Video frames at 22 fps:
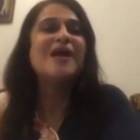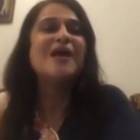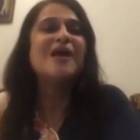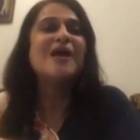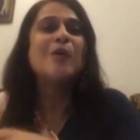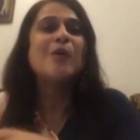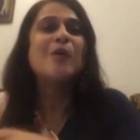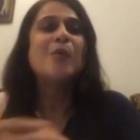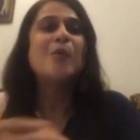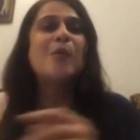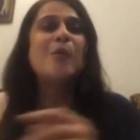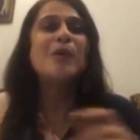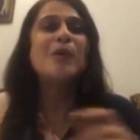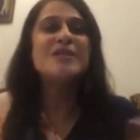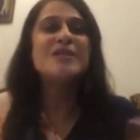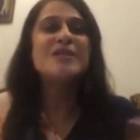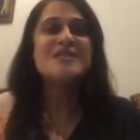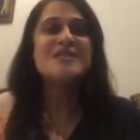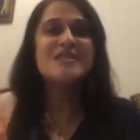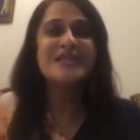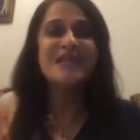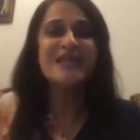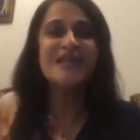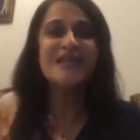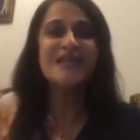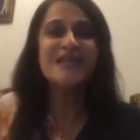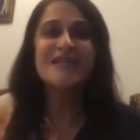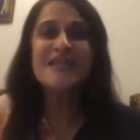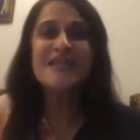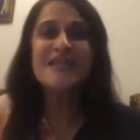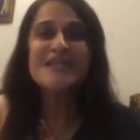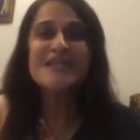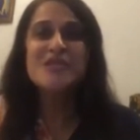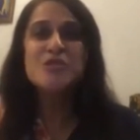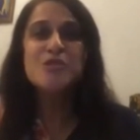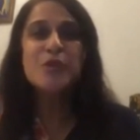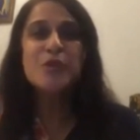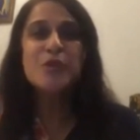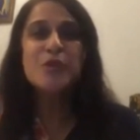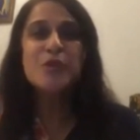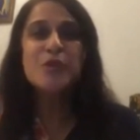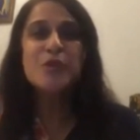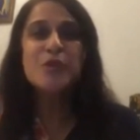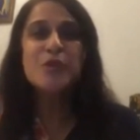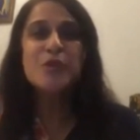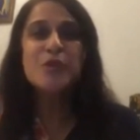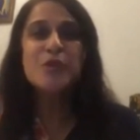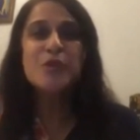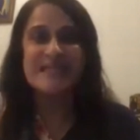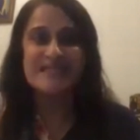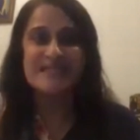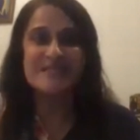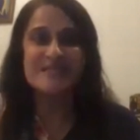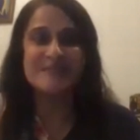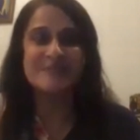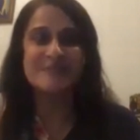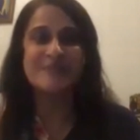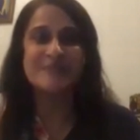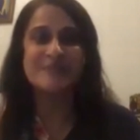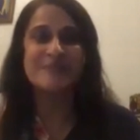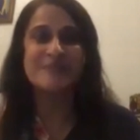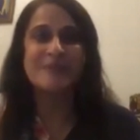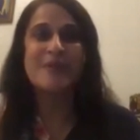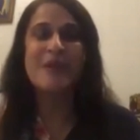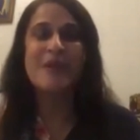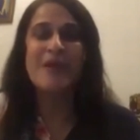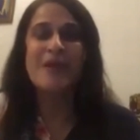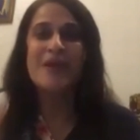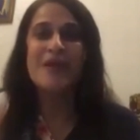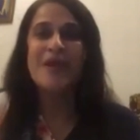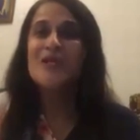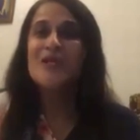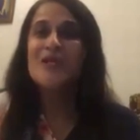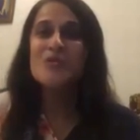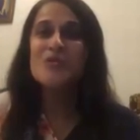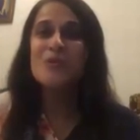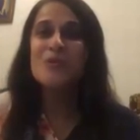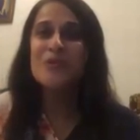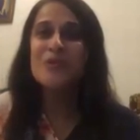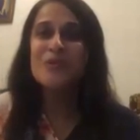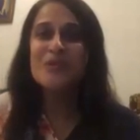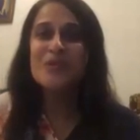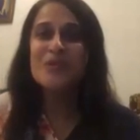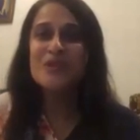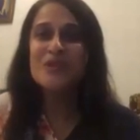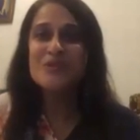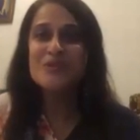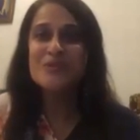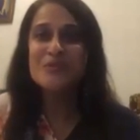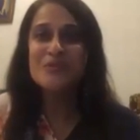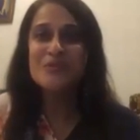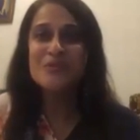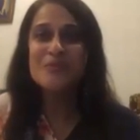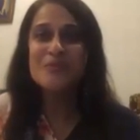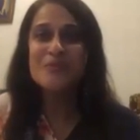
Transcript: Once again, let's do a quick yes. So what do?